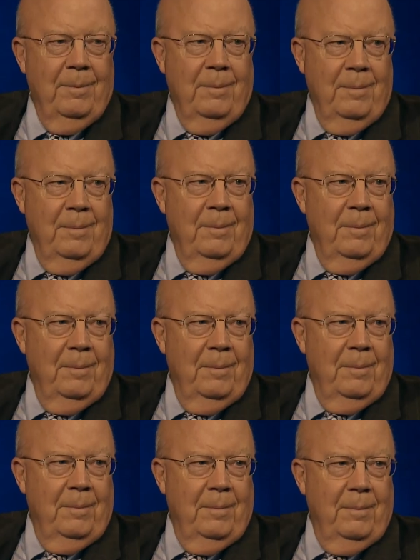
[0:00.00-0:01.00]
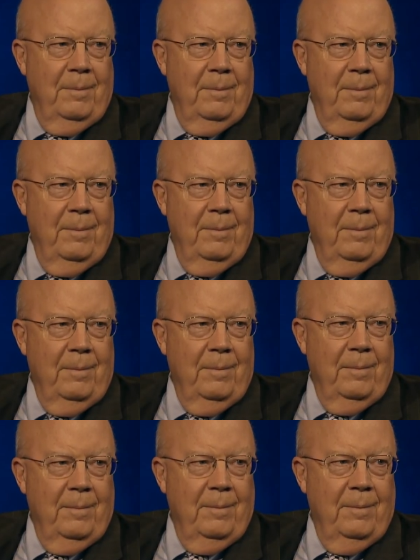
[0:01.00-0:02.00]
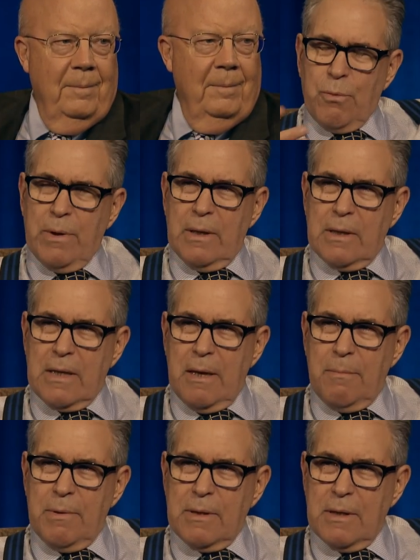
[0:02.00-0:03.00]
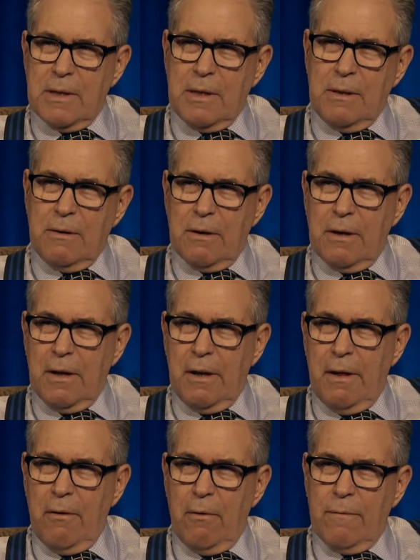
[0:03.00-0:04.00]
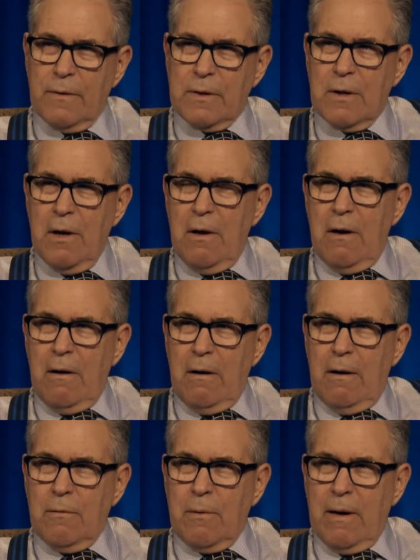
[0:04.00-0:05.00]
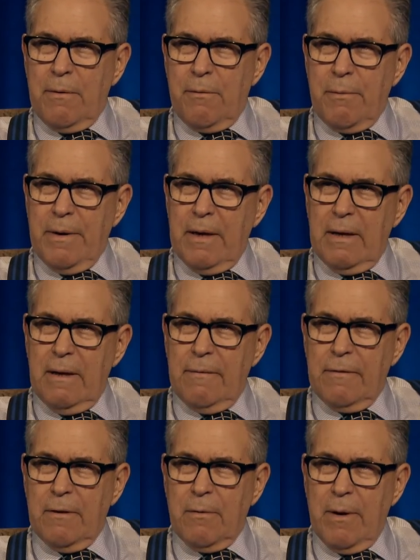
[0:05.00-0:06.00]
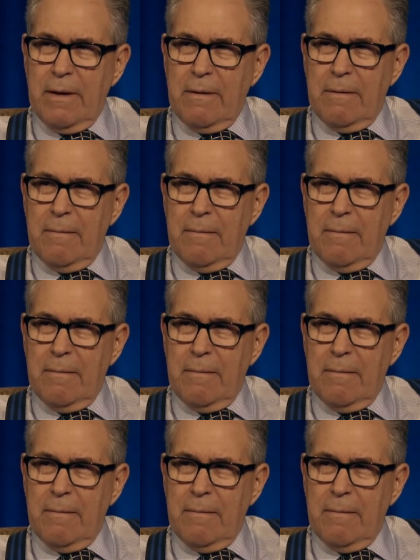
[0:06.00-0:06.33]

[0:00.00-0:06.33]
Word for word: liked all this. You you got into the real estate business. He took you to the office on Route 3 in Clifton, right?